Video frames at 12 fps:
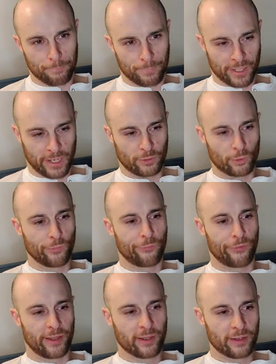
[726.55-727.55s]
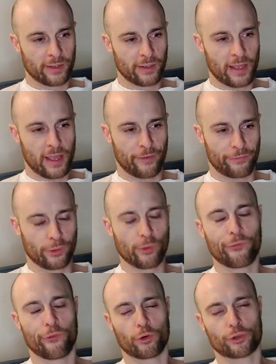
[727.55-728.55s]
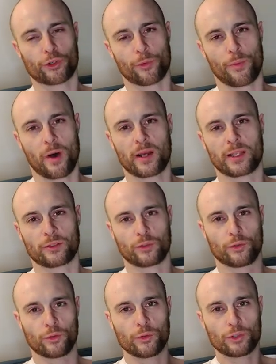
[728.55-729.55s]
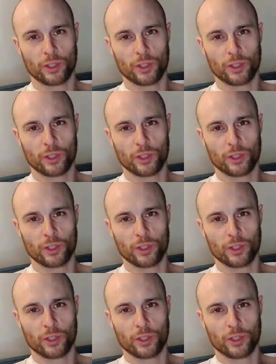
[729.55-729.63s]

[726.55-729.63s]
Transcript: but I do think if you force your body to do